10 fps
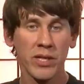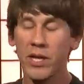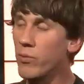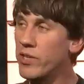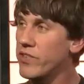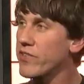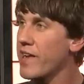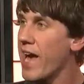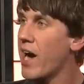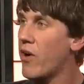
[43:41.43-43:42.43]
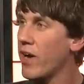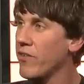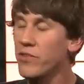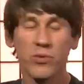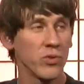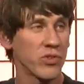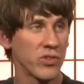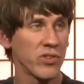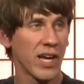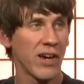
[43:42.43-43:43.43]
And we just now have the tools to
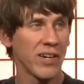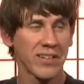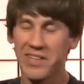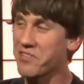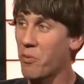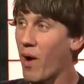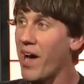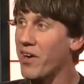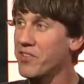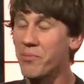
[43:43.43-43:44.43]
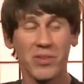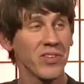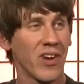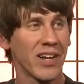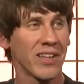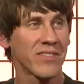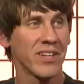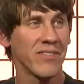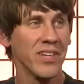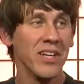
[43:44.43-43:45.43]
do that. Like it takes a while to build a lot of that stuff,